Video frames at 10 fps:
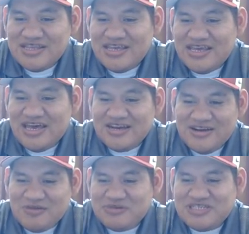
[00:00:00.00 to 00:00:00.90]
Yeah,
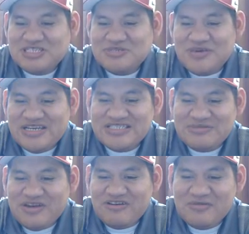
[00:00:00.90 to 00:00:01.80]
great
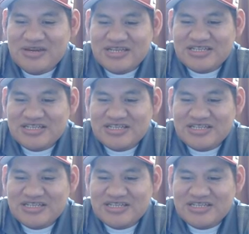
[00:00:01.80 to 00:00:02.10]
participation by everybody.